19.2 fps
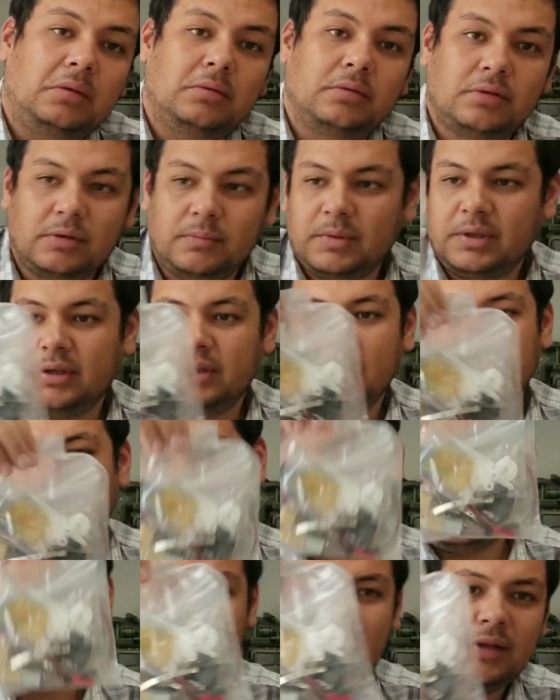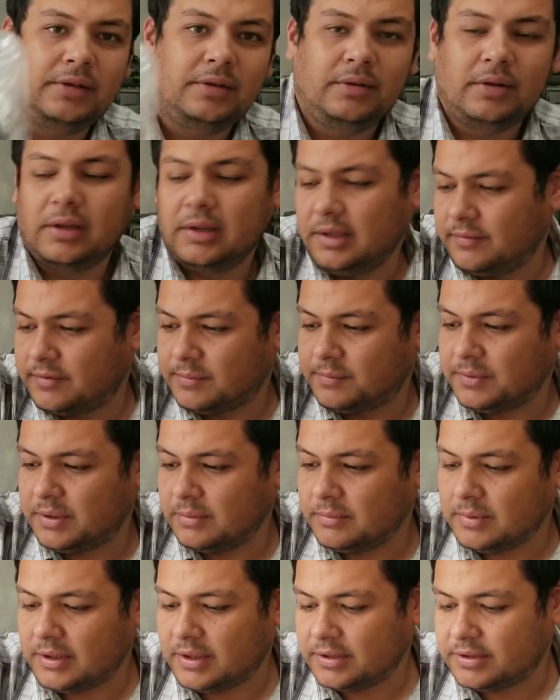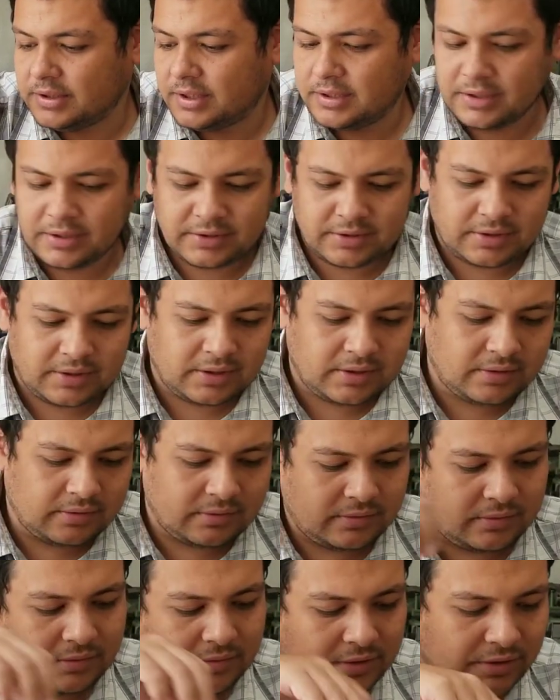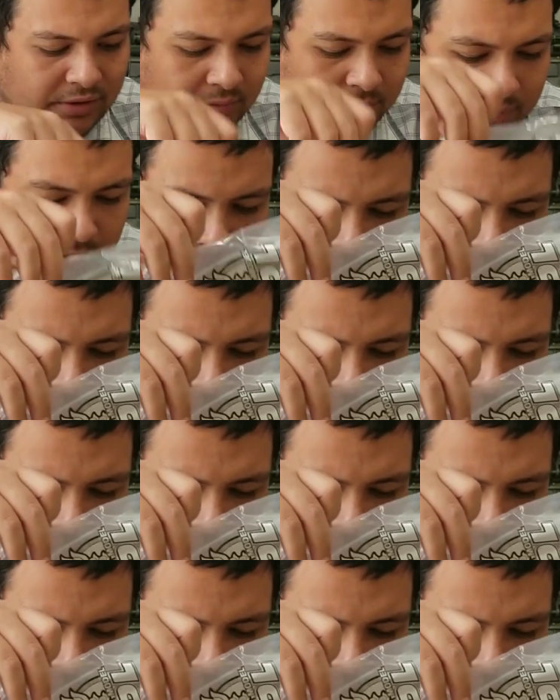Should be good. Since I do the leaf spring mods on this thing, and it should be